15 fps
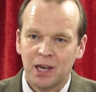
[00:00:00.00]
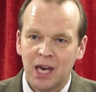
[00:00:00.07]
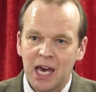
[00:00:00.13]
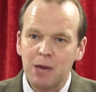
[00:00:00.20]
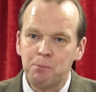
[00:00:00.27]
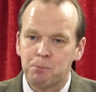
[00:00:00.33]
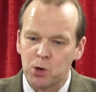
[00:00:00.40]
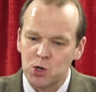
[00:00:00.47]

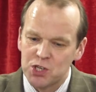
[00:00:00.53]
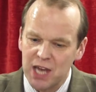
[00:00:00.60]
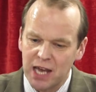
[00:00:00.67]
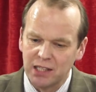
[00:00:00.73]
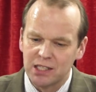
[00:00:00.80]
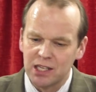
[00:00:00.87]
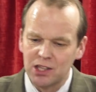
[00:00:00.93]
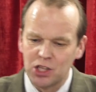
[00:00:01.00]
He
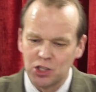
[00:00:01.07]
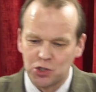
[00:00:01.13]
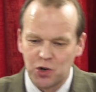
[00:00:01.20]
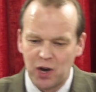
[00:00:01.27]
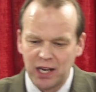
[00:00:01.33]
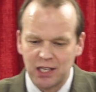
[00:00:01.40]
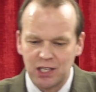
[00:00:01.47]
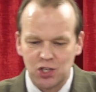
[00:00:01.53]
presented the
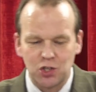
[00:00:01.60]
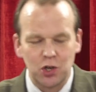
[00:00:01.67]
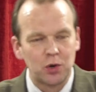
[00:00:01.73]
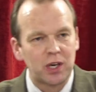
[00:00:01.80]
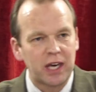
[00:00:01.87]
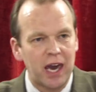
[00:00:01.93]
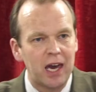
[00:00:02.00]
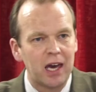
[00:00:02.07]
drinks to
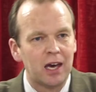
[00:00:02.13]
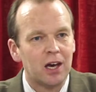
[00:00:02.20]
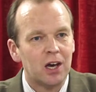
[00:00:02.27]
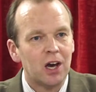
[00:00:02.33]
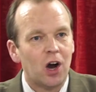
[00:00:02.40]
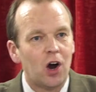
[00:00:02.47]
King